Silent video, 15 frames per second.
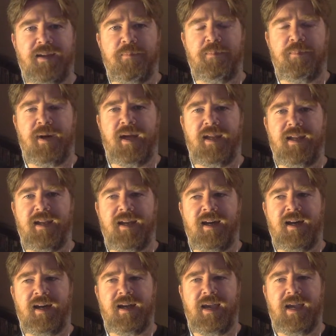But
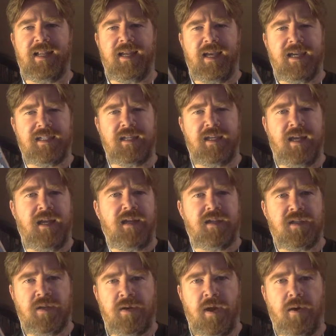it is neat
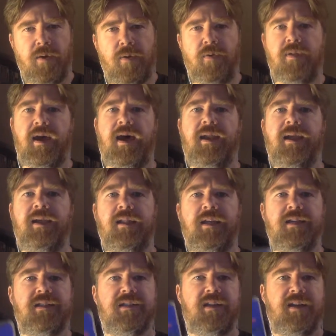to know that, at
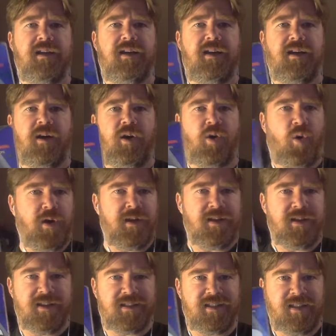least according
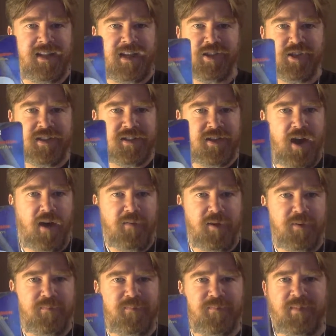to this Legends novel,